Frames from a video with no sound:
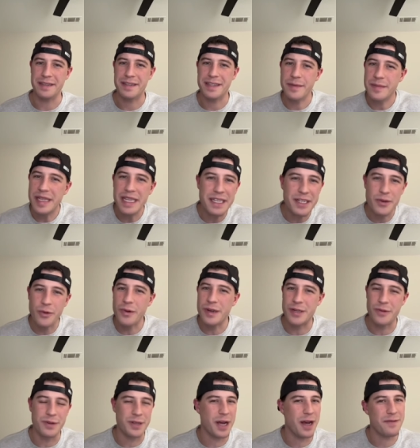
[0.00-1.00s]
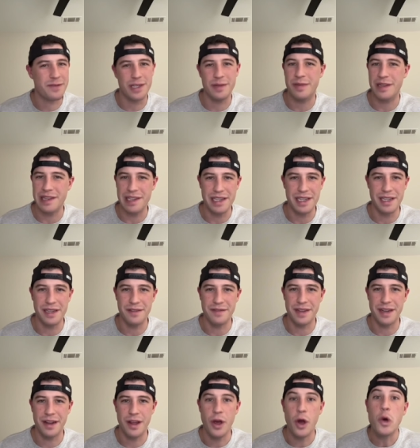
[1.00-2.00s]
Some of these stories are tough to believe,
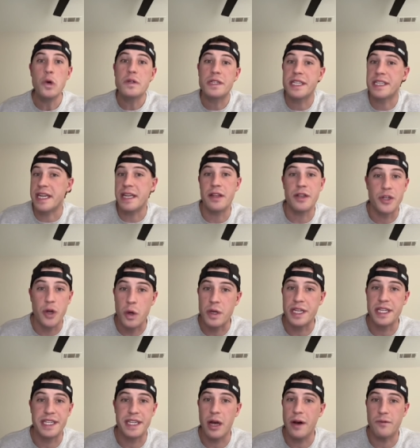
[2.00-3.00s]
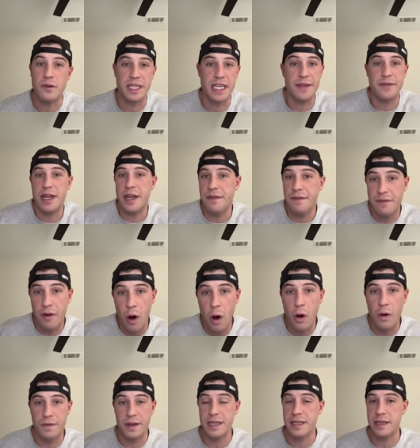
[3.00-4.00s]
and who's to say the church itself was even
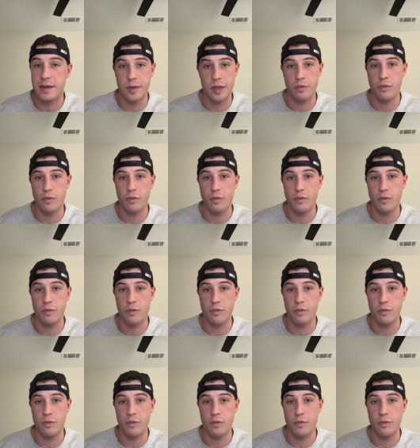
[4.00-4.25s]
involved in some of the